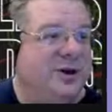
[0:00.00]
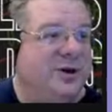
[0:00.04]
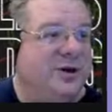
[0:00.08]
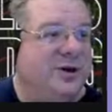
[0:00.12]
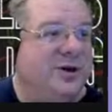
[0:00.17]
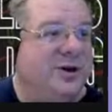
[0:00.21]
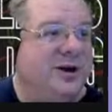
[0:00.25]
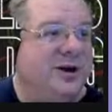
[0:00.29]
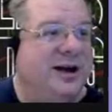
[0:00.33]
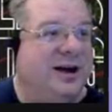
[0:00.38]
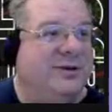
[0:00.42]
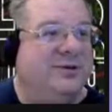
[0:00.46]

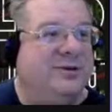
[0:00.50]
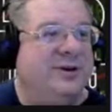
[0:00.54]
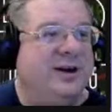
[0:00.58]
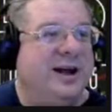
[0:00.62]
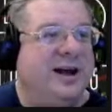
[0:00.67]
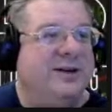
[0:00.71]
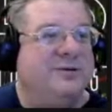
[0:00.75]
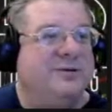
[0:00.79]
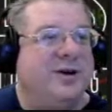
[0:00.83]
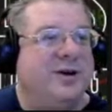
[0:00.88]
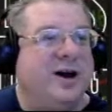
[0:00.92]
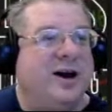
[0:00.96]
I've
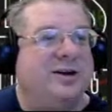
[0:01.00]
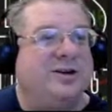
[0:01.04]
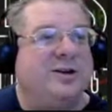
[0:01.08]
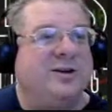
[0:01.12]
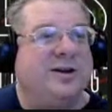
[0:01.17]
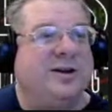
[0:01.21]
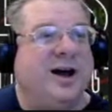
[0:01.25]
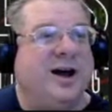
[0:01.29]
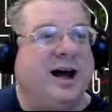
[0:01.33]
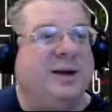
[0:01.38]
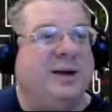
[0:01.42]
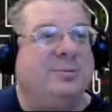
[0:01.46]
talked a
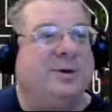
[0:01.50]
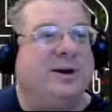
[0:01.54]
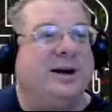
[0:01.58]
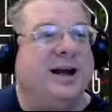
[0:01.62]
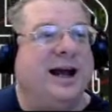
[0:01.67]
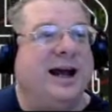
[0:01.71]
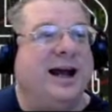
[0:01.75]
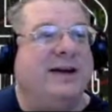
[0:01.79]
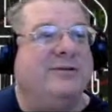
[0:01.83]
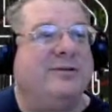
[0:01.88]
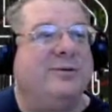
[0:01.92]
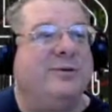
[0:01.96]
lot, but I
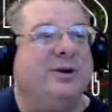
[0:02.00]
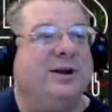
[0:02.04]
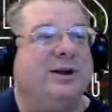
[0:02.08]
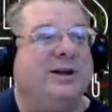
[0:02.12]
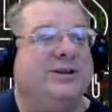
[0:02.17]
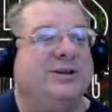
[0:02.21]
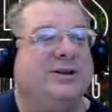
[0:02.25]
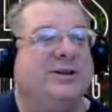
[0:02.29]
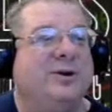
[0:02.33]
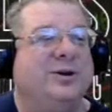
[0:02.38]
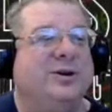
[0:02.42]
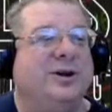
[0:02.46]
haven't really
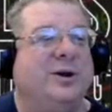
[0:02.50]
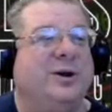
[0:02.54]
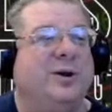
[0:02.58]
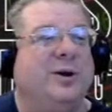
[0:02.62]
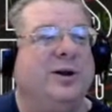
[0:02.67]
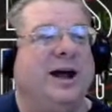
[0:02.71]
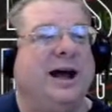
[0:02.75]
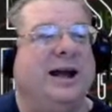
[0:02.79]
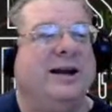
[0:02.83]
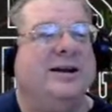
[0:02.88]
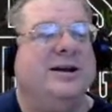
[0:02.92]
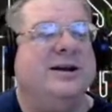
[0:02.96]
told you a whole lot.